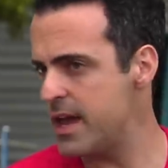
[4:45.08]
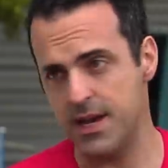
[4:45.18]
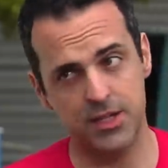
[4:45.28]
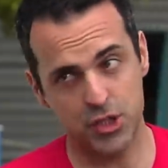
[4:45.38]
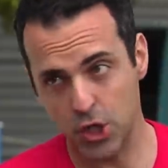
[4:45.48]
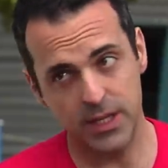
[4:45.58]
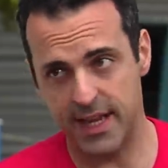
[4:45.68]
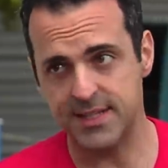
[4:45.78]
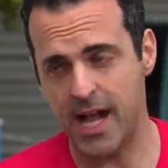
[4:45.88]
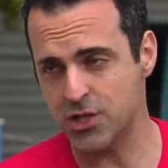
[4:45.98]
you seeing? It is
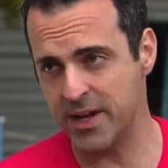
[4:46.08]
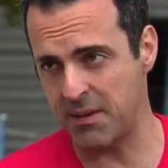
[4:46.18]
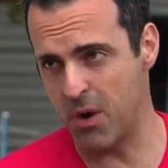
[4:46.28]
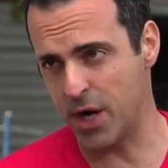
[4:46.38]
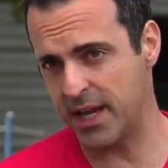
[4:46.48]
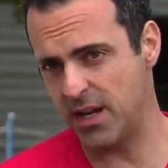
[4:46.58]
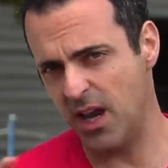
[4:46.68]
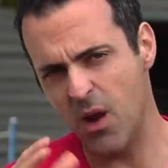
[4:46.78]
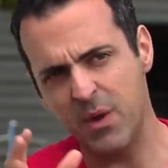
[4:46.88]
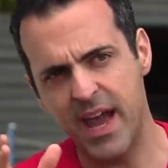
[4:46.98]
certainly a saturating market.
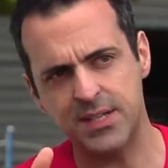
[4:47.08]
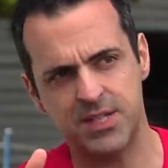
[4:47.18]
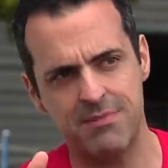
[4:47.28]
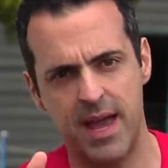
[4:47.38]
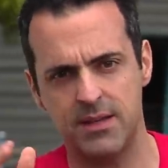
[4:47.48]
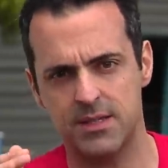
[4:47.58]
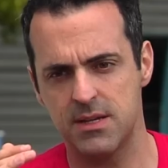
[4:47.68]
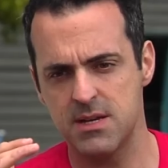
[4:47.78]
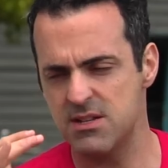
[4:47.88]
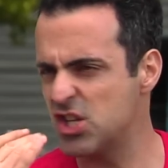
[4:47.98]
You know, we estimate
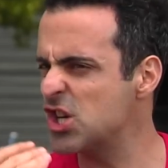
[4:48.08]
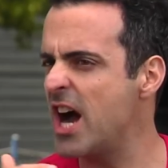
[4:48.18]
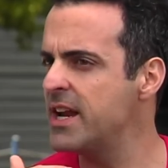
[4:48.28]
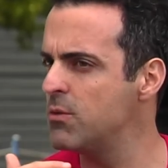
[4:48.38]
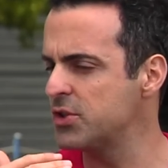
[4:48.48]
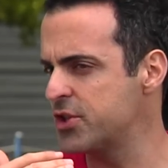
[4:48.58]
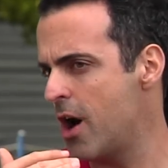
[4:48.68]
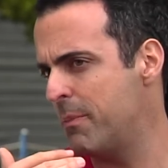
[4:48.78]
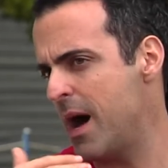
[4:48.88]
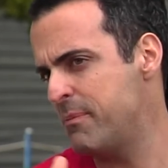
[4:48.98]
China will
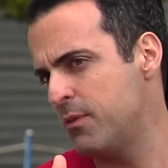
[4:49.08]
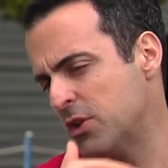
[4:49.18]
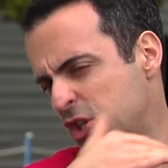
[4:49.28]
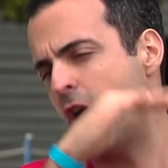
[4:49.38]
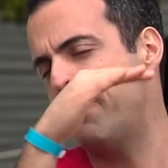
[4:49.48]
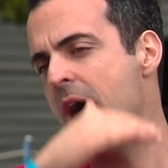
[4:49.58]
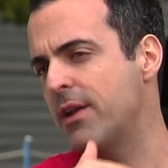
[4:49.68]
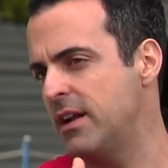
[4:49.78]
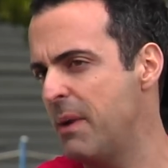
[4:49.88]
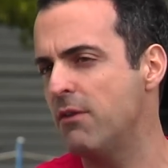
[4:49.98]
top up or top
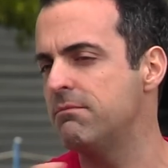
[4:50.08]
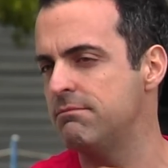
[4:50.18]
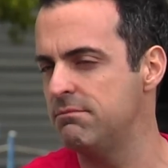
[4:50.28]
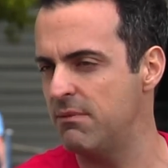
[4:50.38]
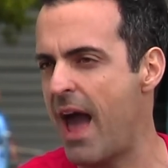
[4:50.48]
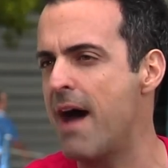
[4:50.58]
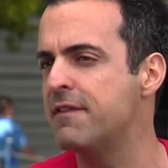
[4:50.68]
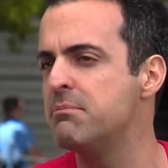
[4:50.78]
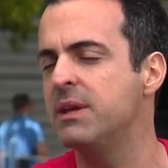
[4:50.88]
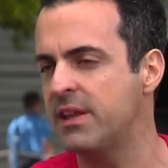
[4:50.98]
out at about
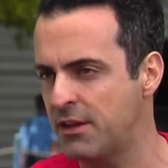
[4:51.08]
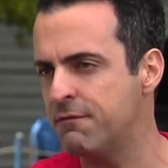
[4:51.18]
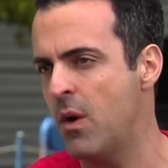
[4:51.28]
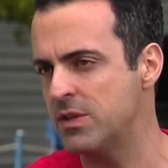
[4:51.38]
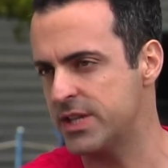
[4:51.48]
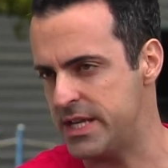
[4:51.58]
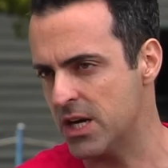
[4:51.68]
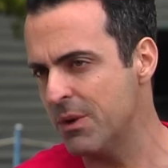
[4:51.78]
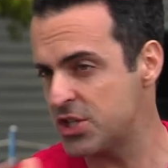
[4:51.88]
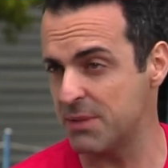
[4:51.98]
half a billion phones a
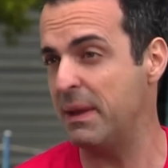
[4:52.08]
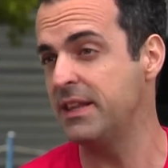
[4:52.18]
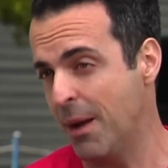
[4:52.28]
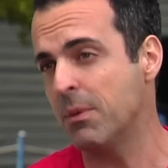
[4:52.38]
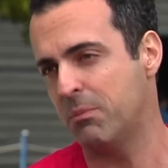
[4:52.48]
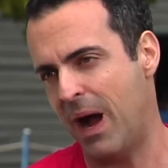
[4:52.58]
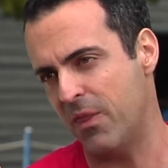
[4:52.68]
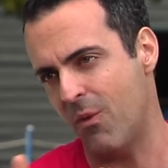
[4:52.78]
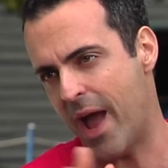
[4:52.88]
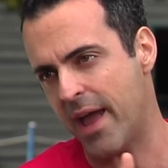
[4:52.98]
year, which is a big number,
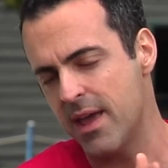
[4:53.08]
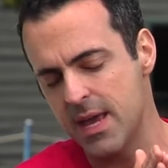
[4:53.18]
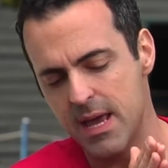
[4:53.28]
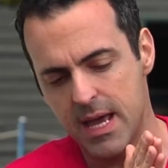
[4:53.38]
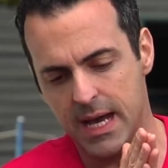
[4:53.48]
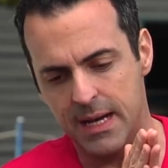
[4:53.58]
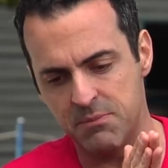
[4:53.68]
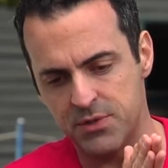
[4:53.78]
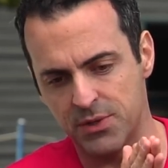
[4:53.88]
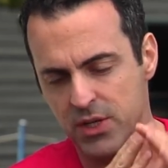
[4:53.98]
by the way.
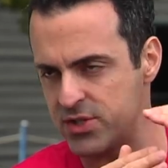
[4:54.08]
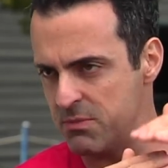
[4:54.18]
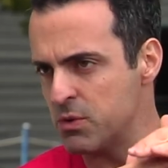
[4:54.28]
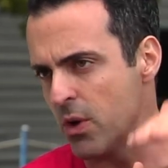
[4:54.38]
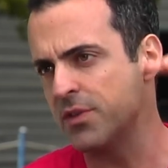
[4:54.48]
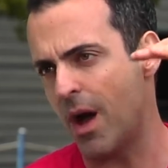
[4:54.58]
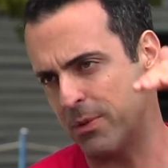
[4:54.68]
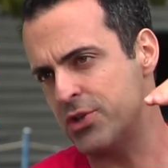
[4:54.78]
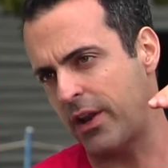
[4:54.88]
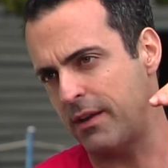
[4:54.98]
Um, so there's some growth
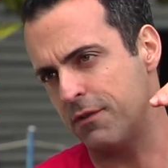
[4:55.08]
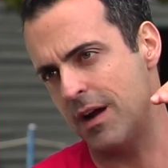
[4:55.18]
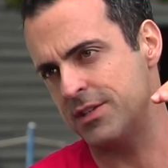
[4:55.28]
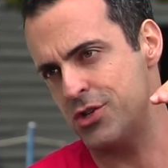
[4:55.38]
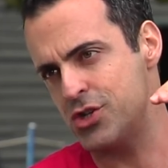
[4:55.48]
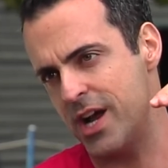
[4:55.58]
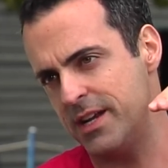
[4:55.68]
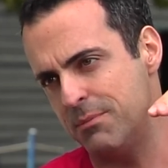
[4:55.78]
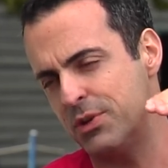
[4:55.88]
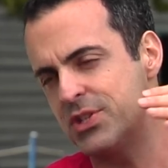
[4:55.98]
opportunity for us in
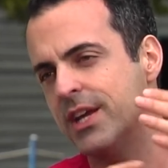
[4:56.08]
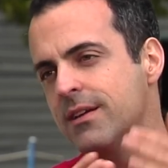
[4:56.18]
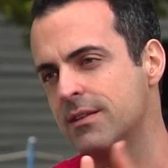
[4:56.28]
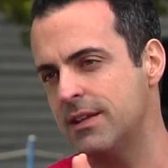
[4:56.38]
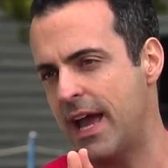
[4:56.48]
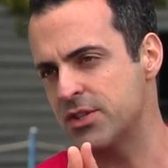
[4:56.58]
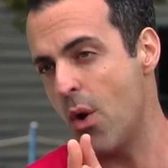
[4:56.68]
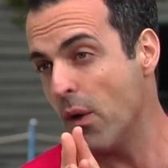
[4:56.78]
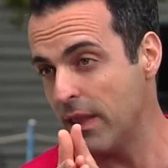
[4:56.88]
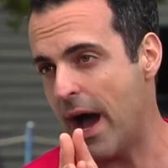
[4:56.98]
China, particularly as
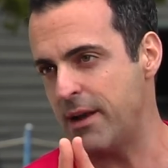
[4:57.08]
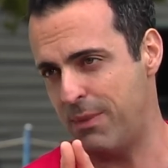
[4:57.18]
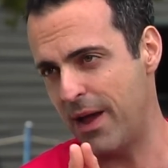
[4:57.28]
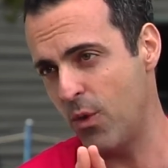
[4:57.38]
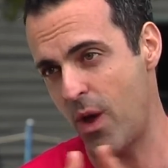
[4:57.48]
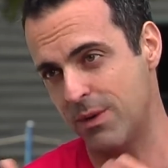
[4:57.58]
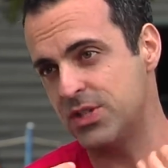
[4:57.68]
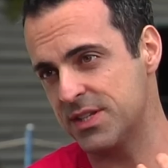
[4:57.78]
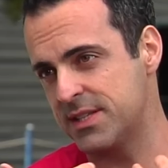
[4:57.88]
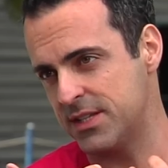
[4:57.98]
online, by the way,
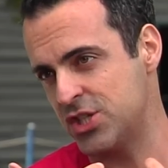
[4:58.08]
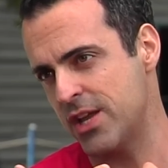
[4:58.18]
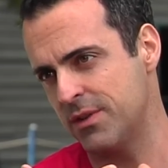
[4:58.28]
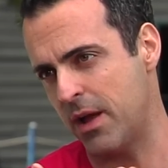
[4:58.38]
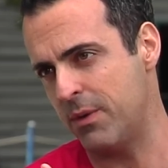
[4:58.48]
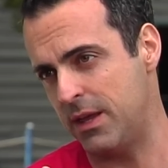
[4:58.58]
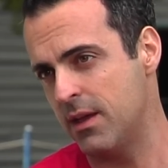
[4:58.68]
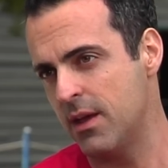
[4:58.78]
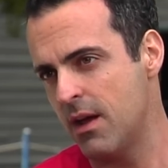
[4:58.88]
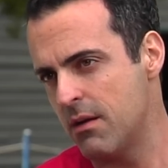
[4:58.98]
which is the channel that we
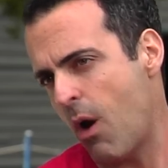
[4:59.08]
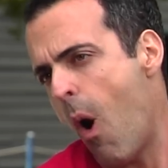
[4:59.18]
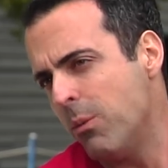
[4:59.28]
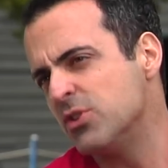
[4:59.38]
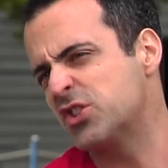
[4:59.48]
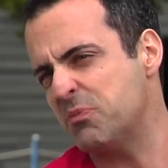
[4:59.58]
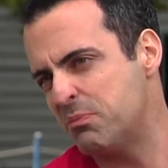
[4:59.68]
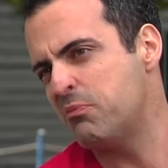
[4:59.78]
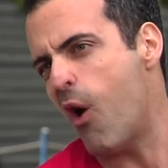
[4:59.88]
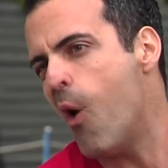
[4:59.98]
almost
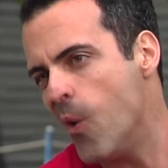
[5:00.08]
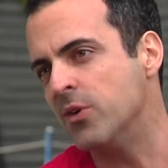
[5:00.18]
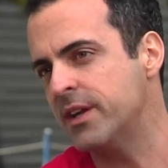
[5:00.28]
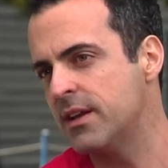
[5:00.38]
on